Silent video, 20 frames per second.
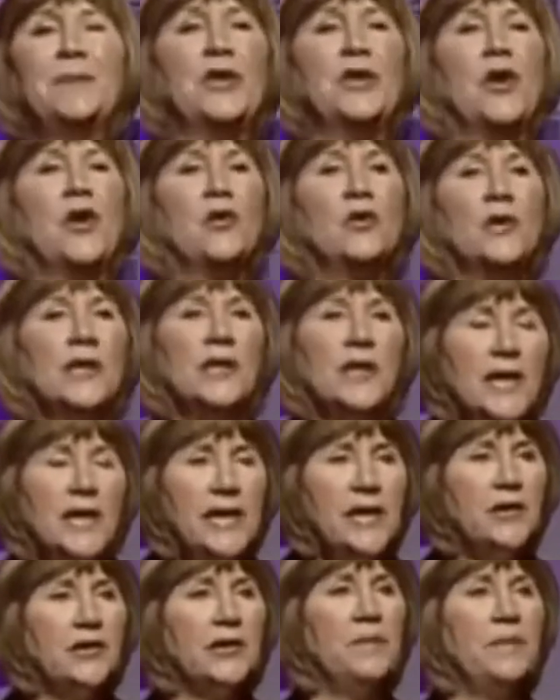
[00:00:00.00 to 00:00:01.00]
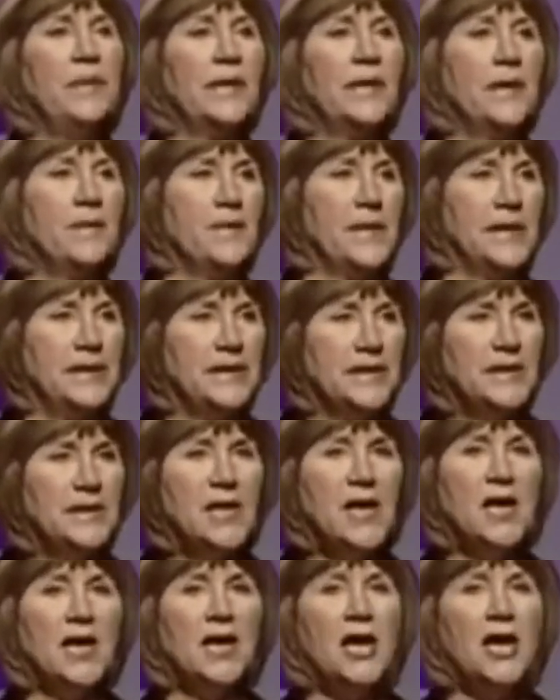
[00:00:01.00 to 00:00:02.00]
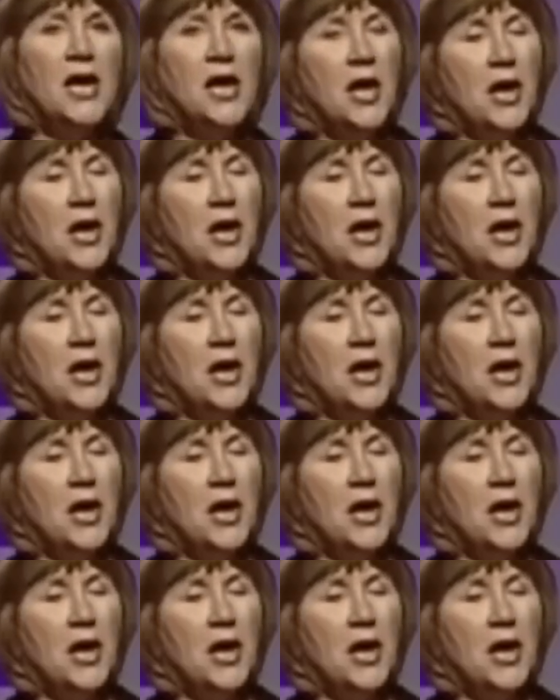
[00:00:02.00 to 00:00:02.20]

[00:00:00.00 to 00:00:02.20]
to Eau Claire to pick up my son,